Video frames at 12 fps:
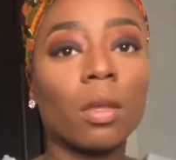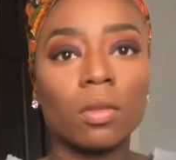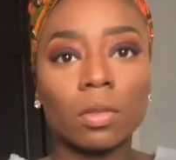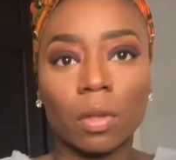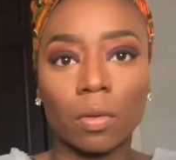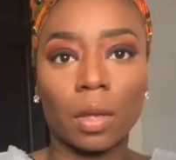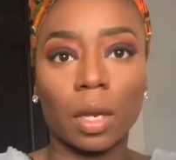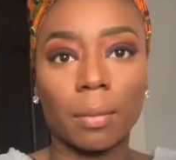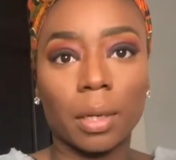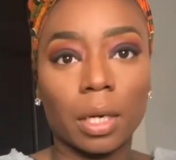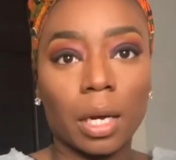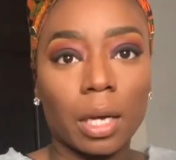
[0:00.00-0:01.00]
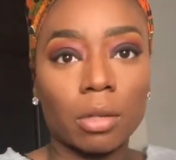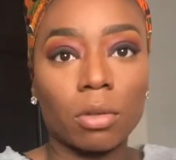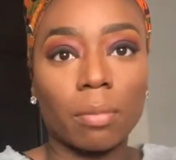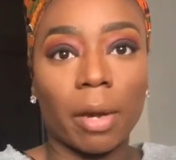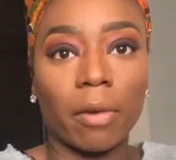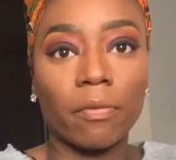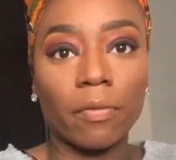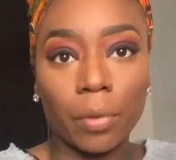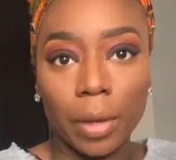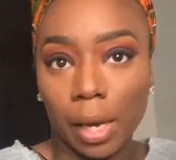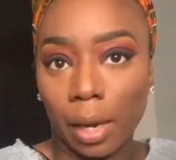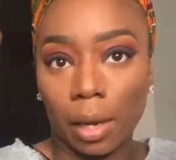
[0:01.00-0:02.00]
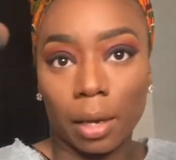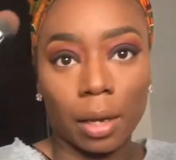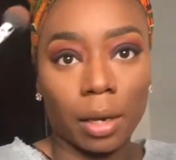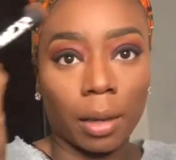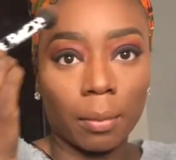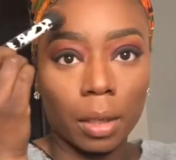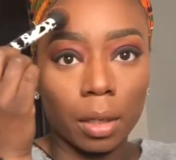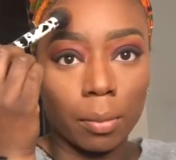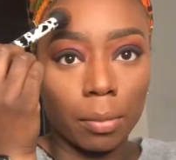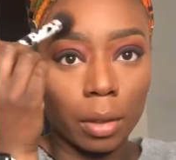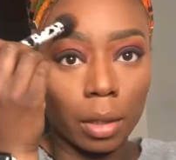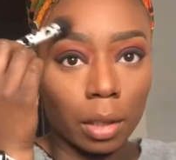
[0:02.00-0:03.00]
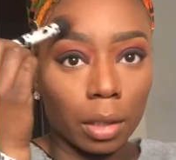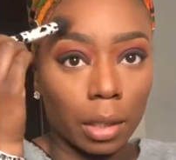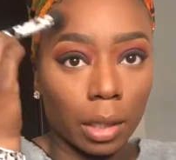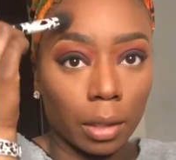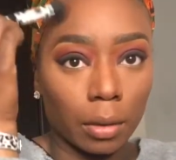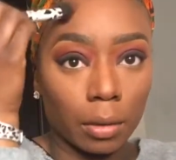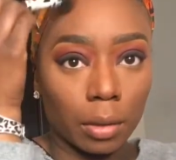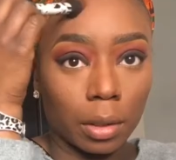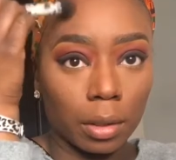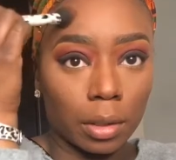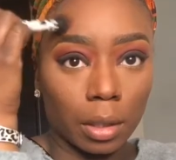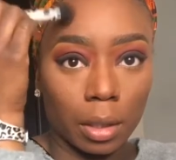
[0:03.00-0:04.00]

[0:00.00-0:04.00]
And so then I'm gonna contour my forehead and I'm gonna bring it down into